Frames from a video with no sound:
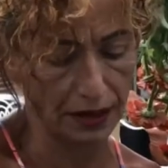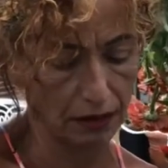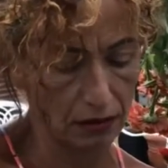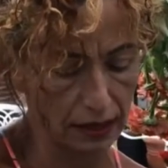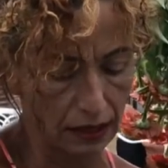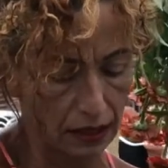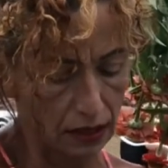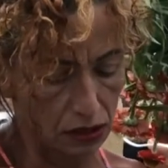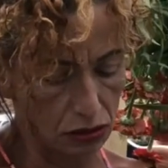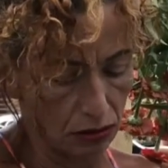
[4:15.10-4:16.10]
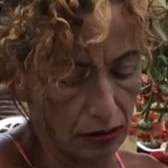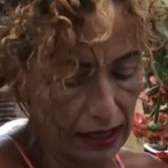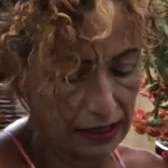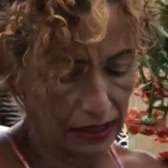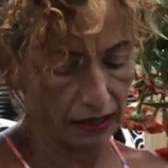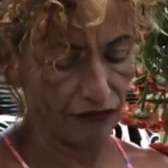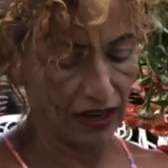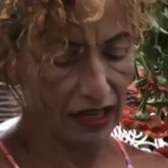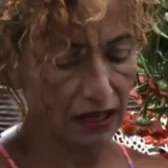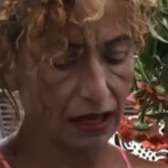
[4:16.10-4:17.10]
okay? So like if
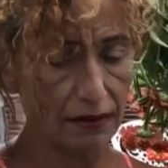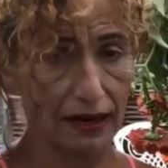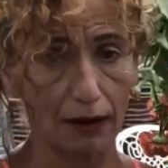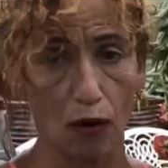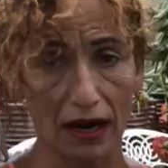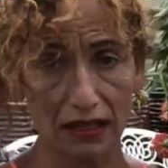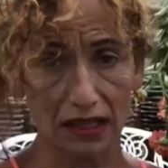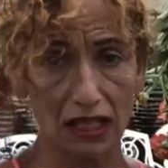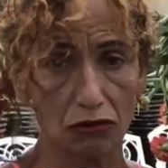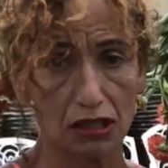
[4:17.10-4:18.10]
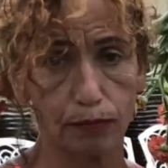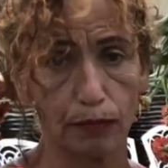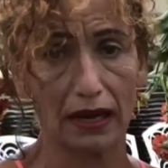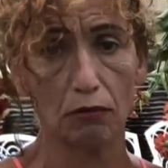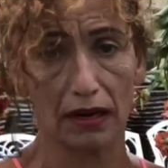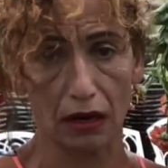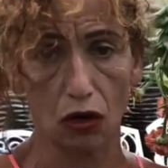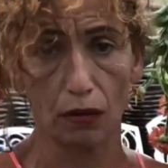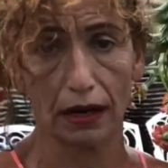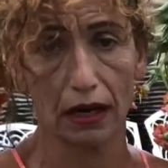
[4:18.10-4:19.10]
I leave, I guarantee you this plant will
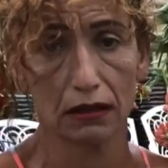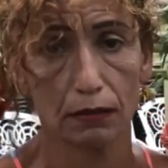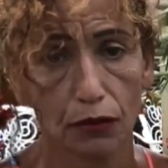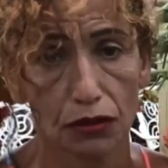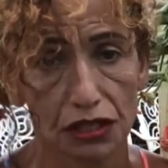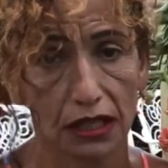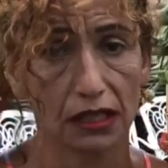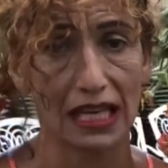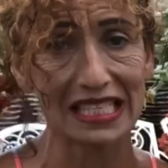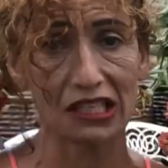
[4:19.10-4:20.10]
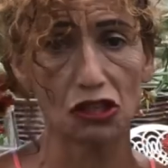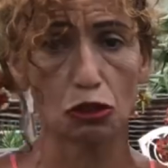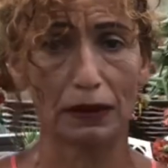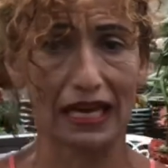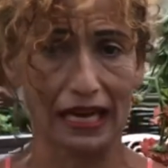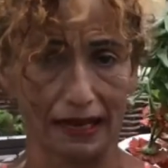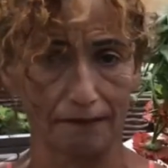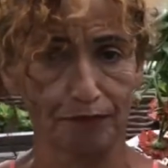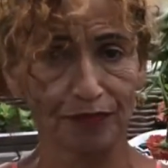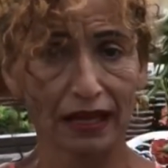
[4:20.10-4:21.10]
recover 100%. Doesn't need to be cut.
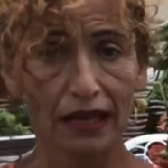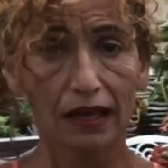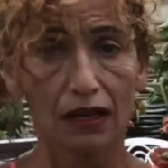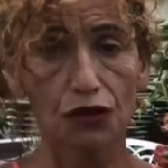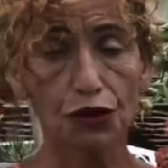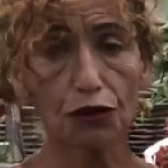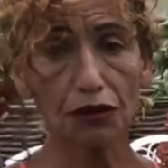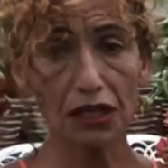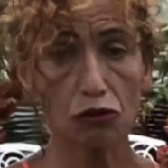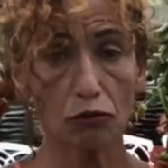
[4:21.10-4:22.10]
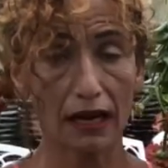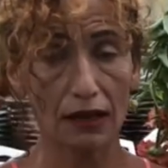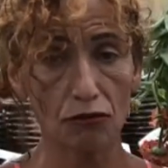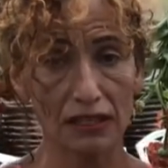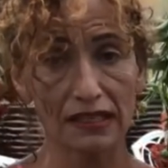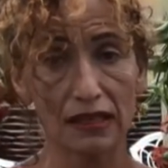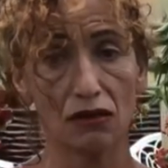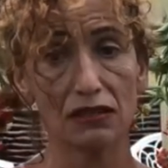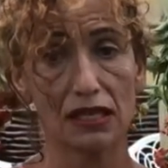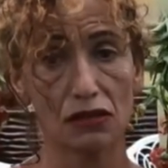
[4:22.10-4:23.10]
You don't need to cut your desert
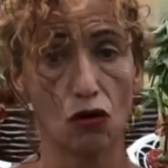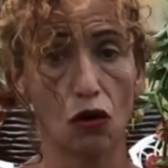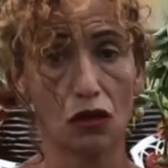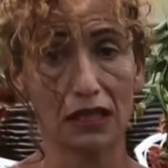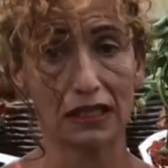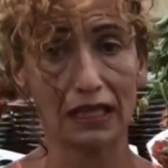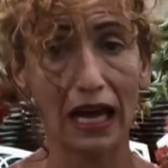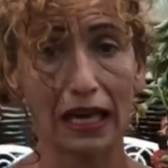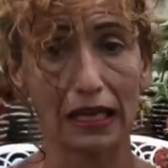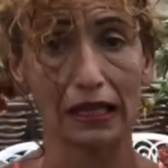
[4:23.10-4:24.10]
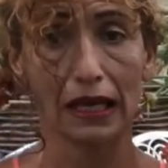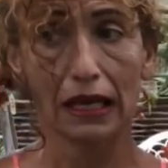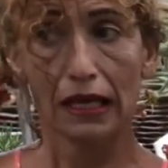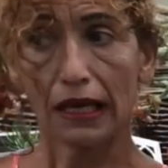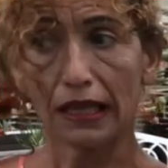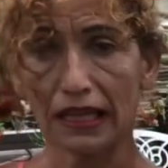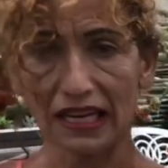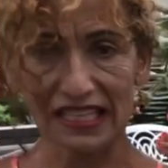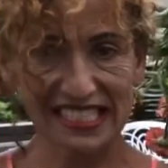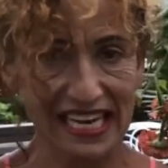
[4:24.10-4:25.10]
roses all the time. If they
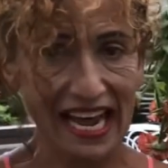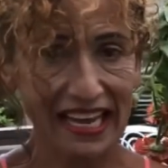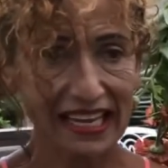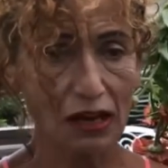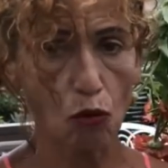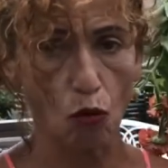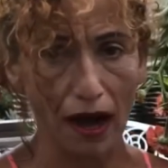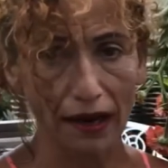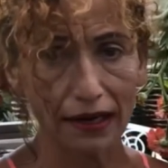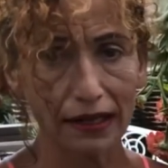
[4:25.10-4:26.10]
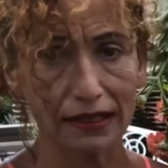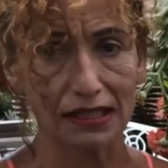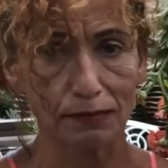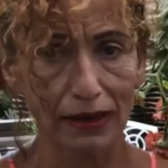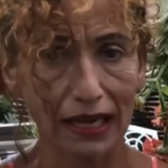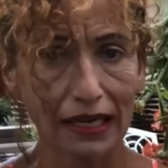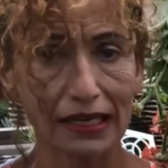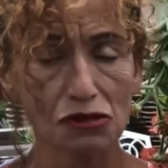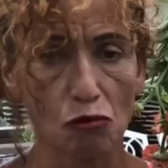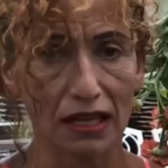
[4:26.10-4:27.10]
are saggy, watering, and smelly
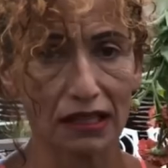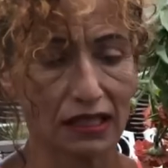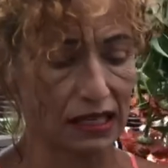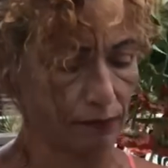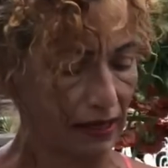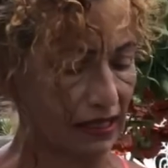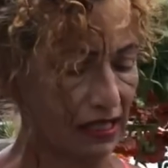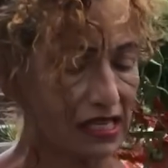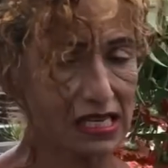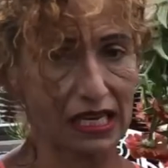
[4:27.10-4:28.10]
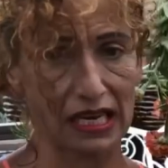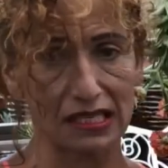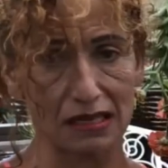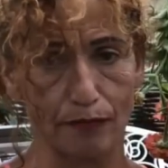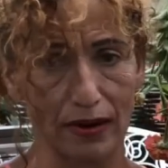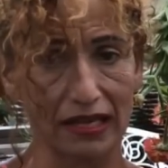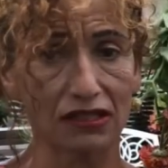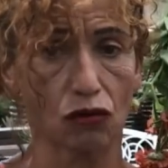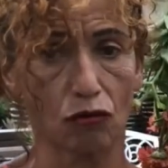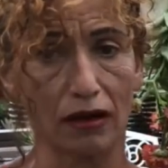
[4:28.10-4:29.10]
is one thing, but in this case, the plant
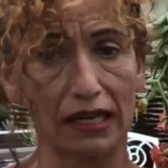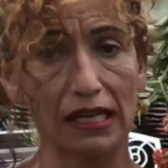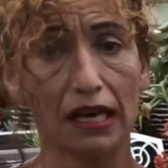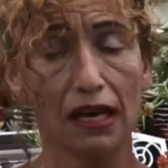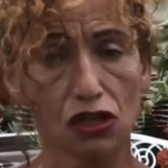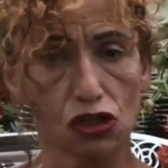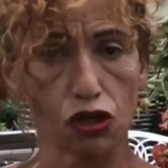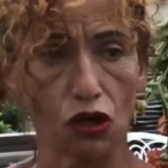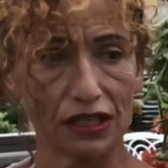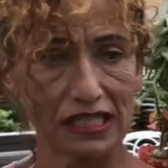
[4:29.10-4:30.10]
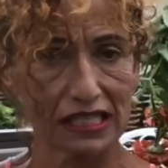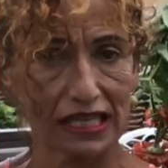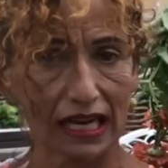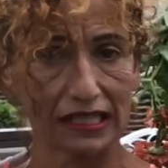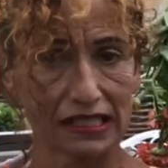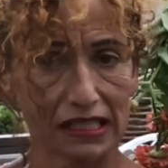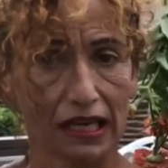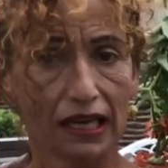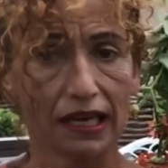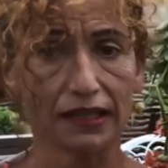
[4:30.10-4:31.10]
is already showing signs
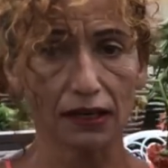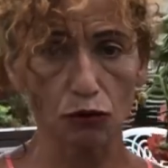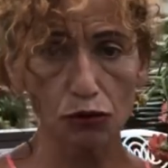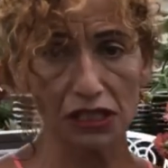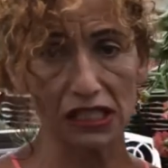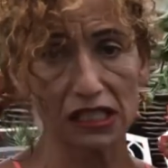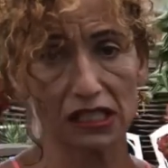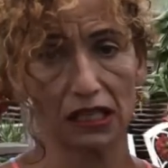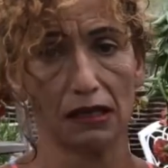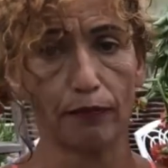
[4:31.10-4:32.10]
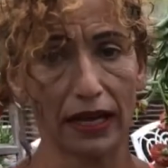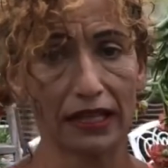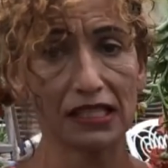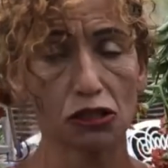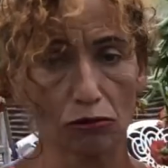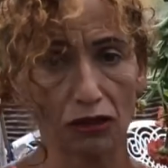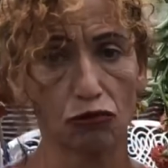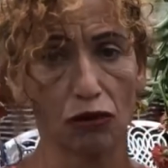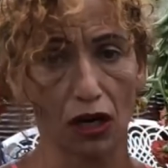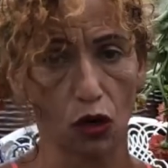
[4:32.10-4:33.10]
in the root system. The plant is trying
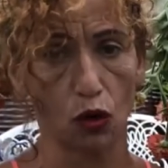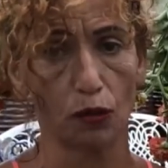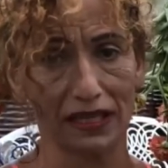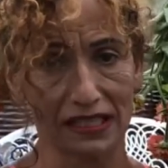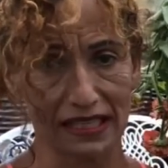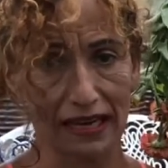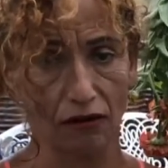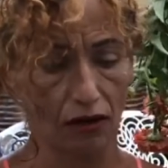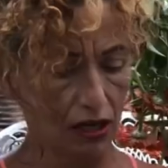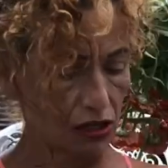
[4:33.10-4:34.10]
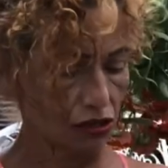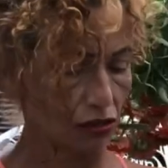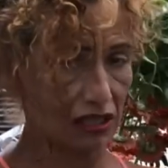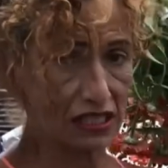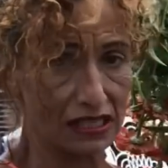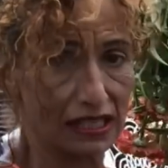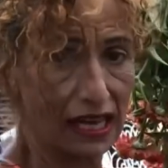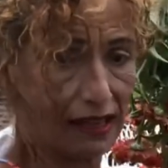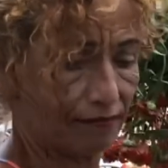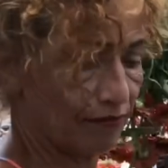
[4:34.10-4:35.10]
to recover by cell. So this is it,